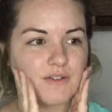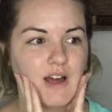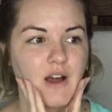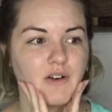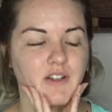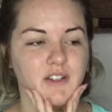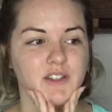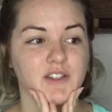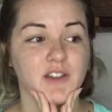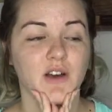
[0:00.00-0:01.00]
flowers.
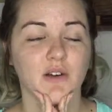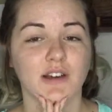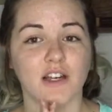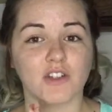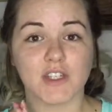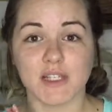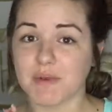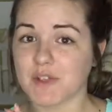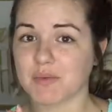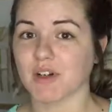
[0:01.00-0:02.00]
So it actually
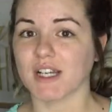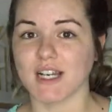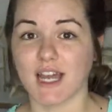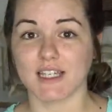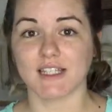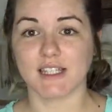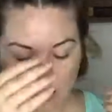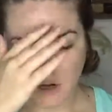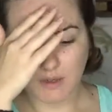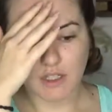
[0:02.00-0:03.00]
smells pretty nice. It's
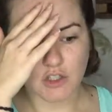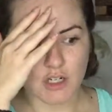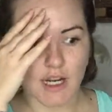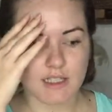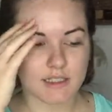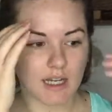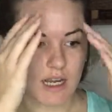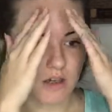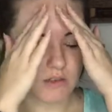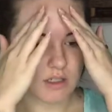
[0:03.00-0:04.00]
already dried
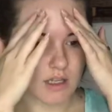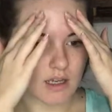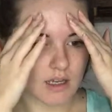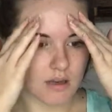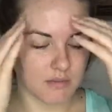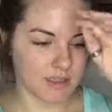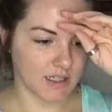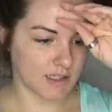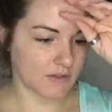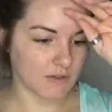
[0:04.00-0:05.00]
down. It
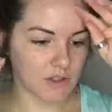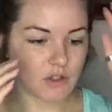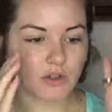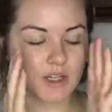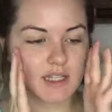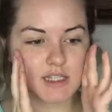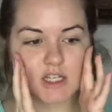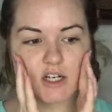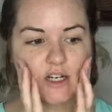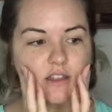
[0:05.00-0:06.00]
doesn't feel
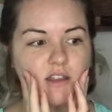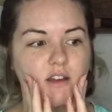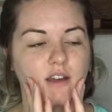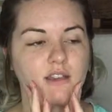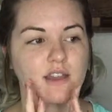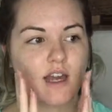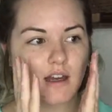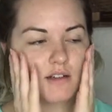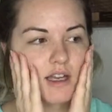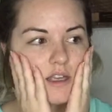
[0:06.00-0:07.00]
greasy or anything like
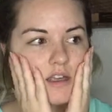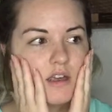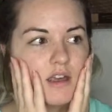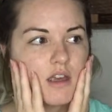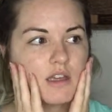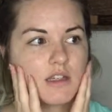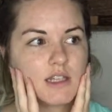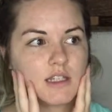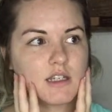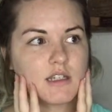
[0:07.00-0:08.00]
that. Like, it
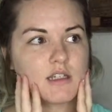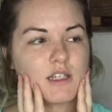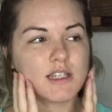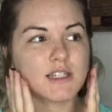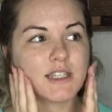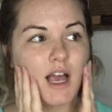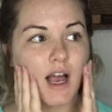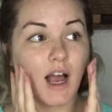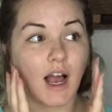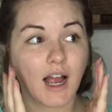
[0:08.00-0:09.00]
doesn't, it's a
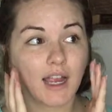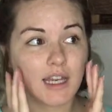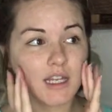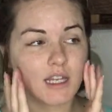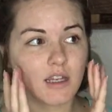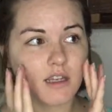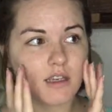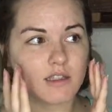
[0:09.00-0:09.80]
tiny